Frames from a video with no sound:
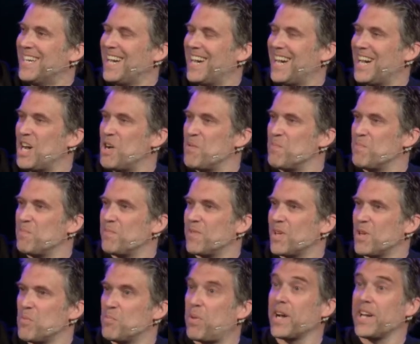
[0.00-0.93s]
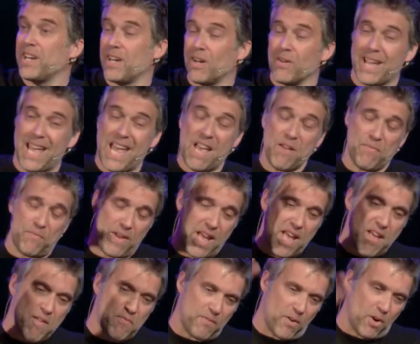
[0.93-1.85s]
Um, but, you know, if,
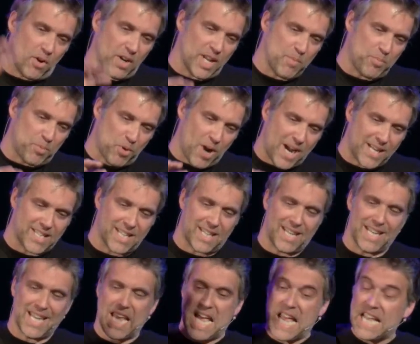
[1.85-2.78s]
if Ollie practically